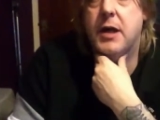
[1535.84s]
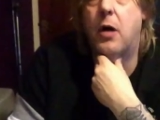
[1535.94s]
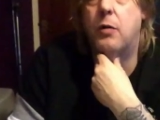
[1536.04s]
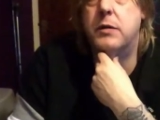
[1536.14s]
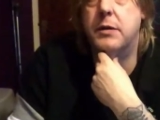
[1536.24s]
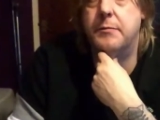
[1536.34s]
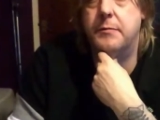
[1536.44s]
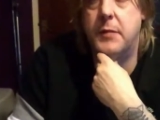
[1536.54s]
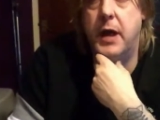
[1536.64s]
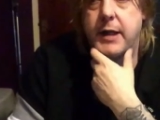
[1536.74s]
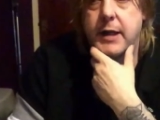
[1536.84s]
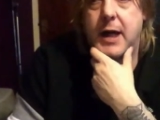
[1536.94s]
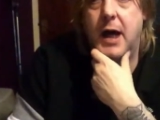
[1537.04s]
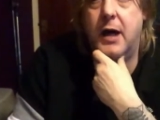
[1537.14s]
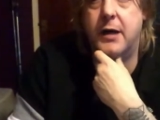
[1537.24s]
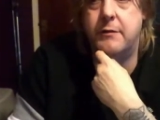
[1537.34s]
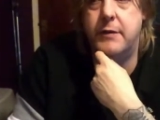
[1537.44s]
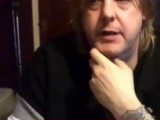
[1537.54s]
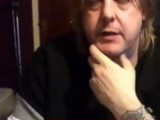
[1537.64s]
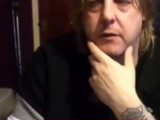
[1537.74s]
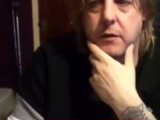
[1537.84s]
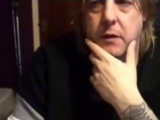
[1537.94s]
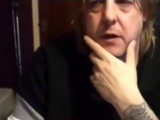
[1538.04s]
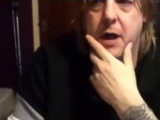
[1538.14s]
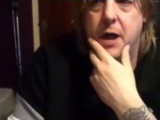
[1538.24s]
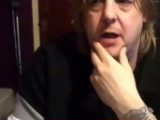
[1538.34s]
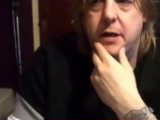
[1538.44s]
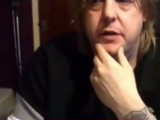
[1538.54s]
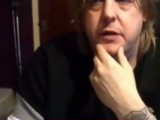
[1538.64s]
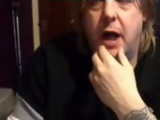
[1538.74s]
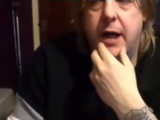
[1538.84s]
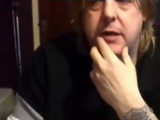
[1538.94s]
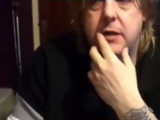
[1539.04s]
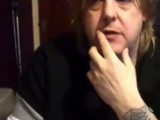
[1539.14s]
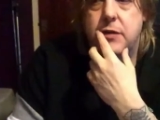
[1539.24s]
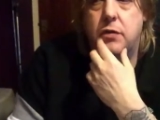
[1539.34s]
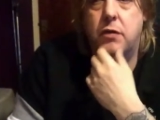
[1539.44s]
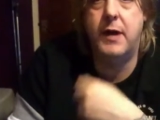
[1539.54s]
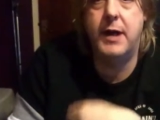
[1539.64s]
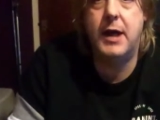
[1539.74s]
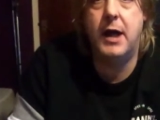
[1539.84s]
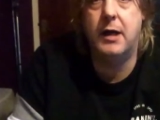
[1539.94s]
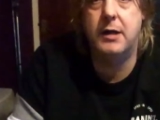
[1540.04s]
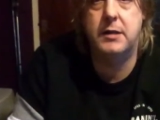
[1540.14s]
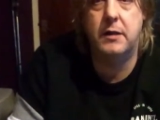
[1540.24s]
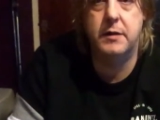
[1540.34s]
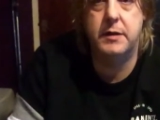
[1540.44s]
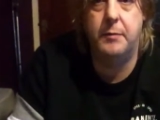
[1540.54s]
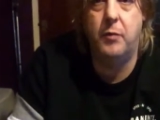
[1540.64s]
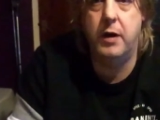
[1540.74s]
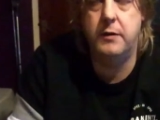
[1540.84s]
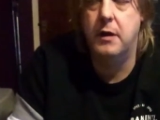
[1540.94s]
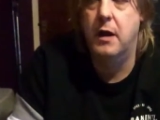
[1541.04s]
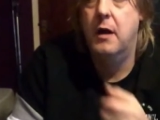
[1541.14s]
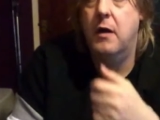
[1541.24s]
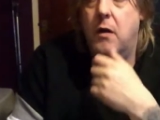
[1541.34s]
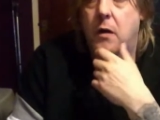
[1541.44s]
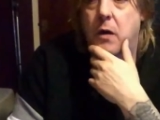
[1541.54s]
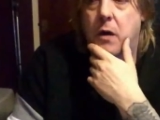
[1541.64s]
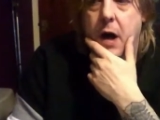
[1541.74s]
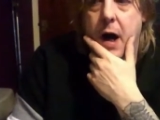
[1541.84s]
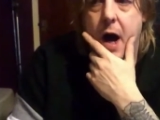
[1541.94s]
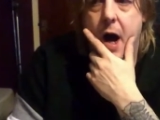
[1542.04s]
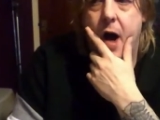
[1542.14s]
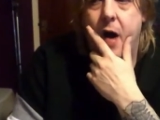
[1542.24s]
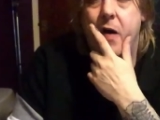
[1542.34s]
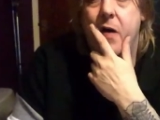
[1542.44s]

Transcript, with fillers: Hold'em, like a card reader, or like drawing cards on someone. Or, uh...